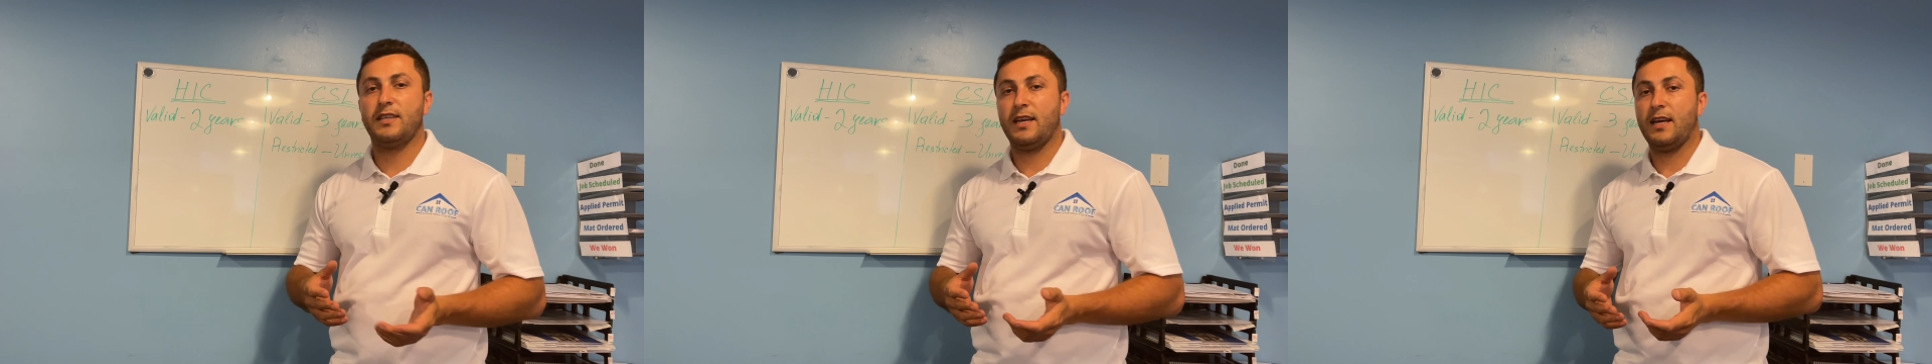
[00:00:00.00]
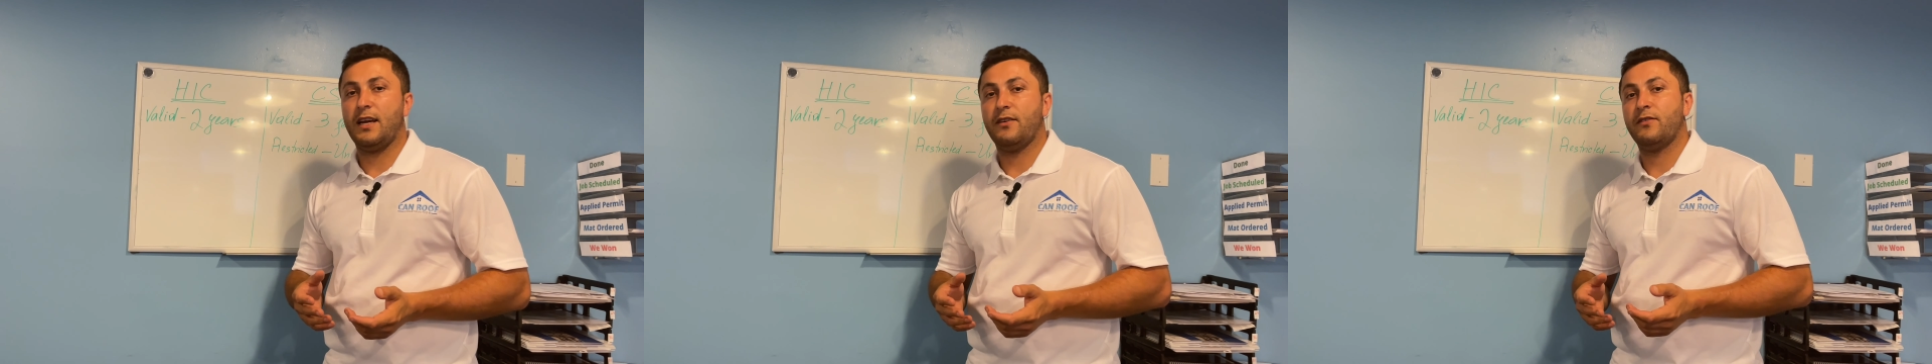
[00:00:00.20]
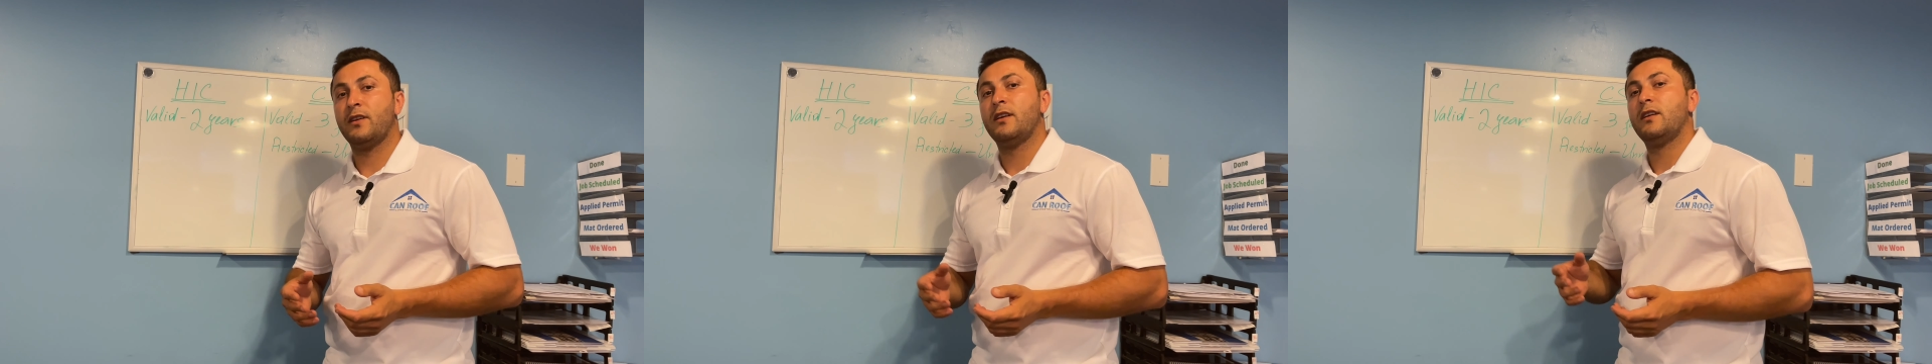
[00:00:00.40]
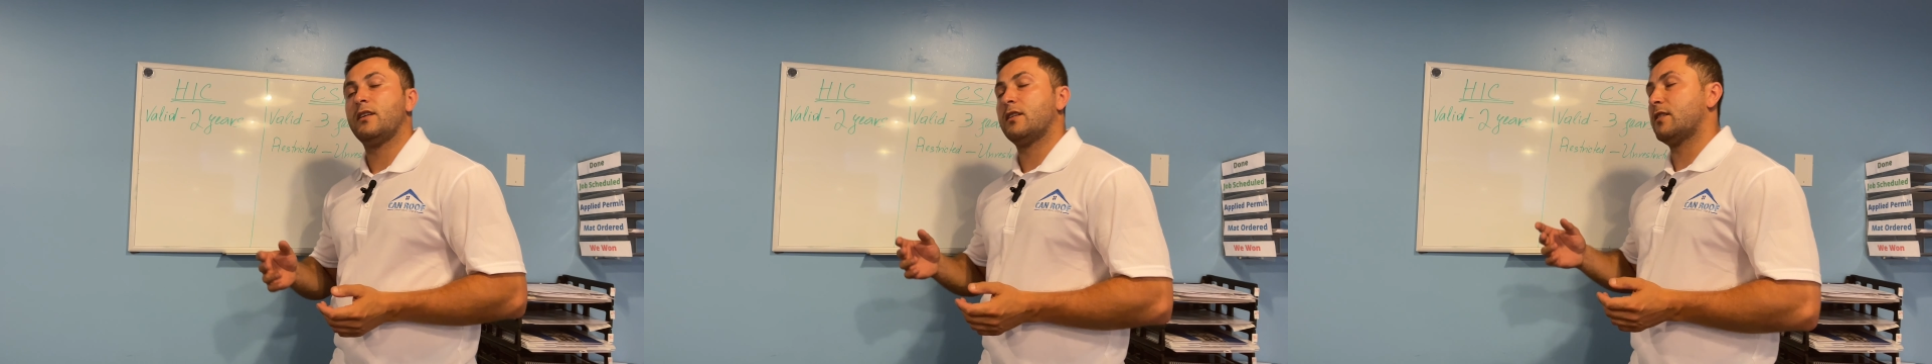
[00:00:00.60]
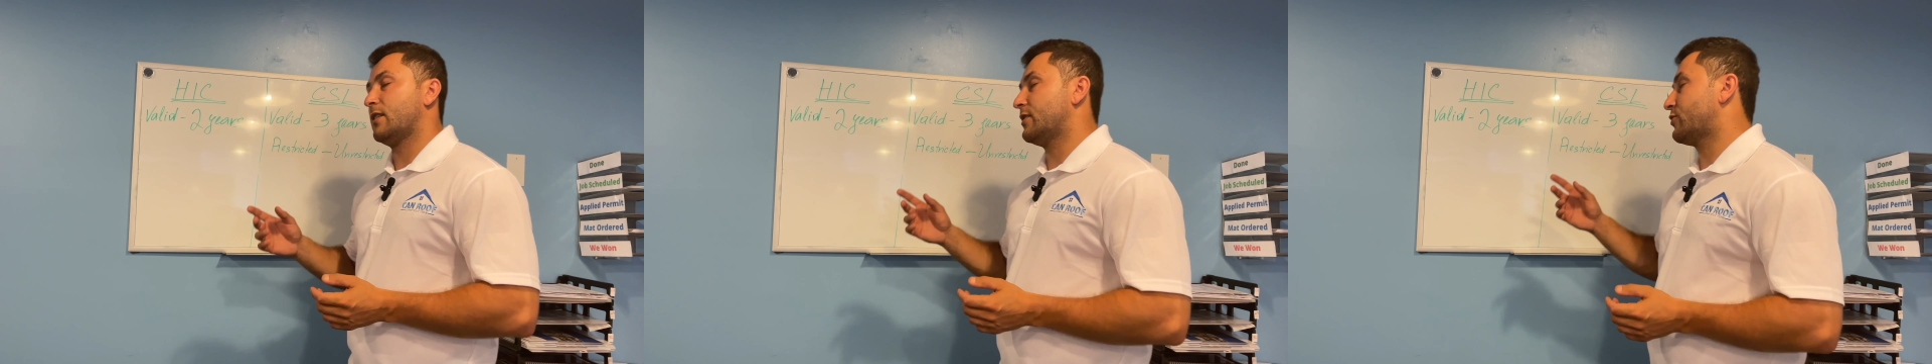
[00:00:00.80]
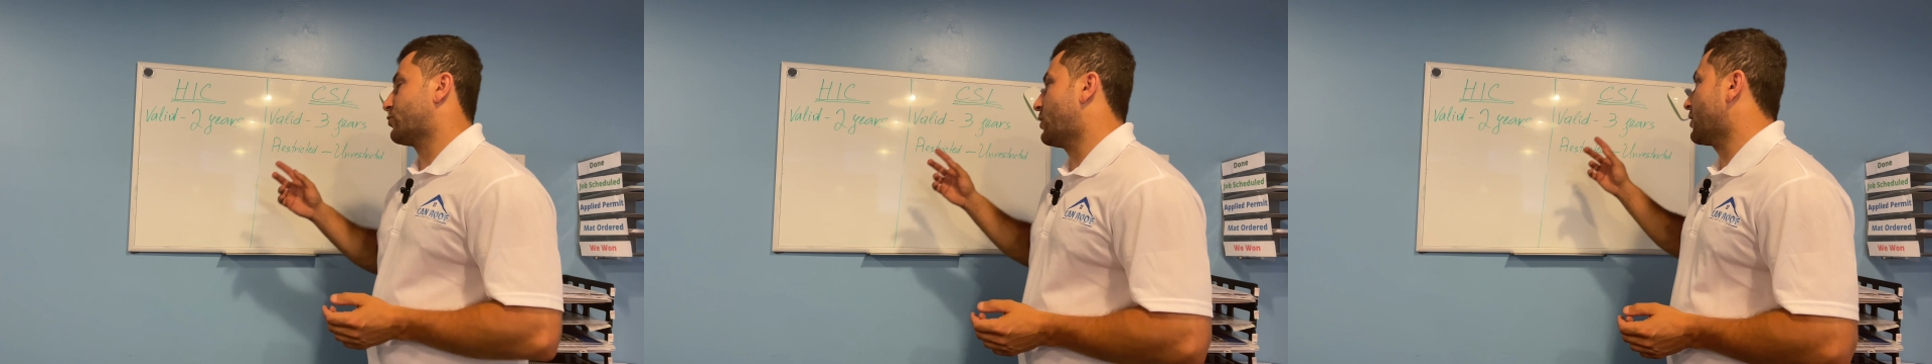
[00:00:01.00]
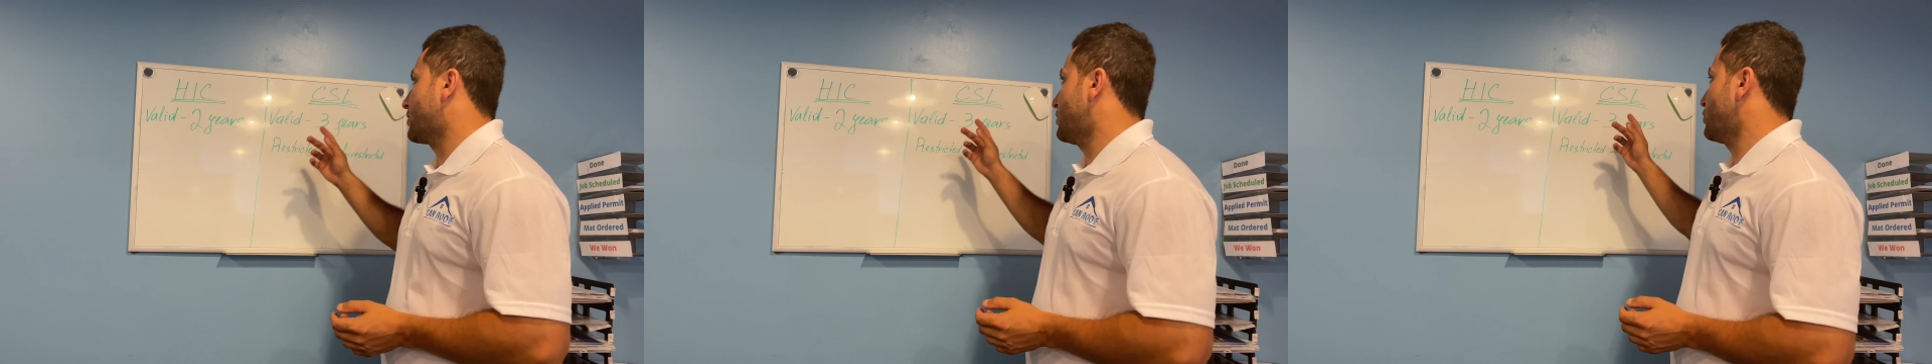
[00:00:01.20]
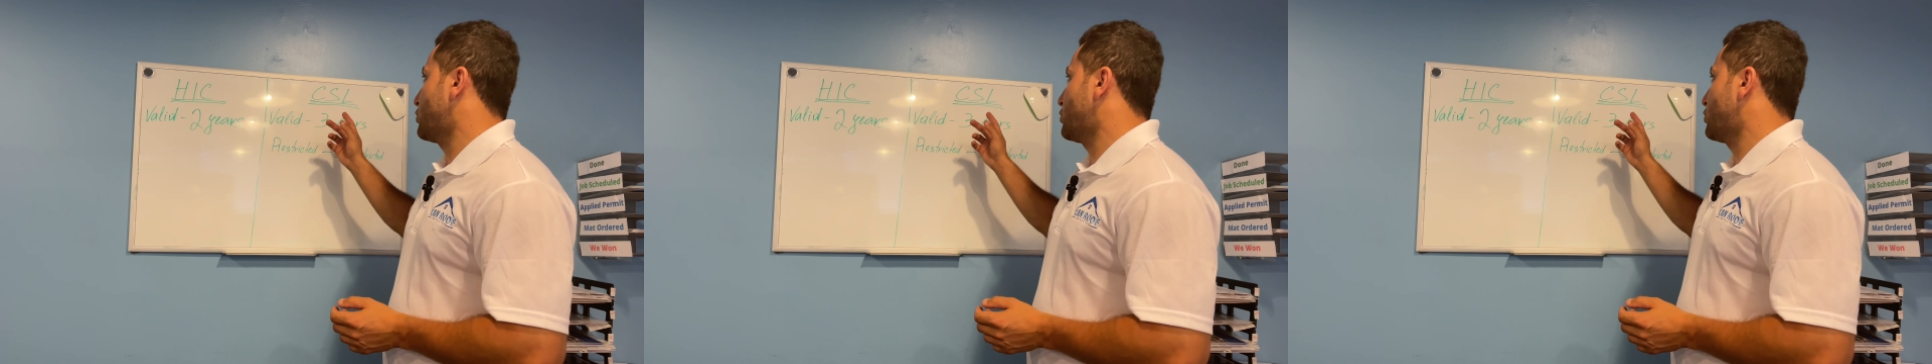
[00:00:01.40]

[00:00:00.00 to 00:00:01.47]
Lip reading: have Construction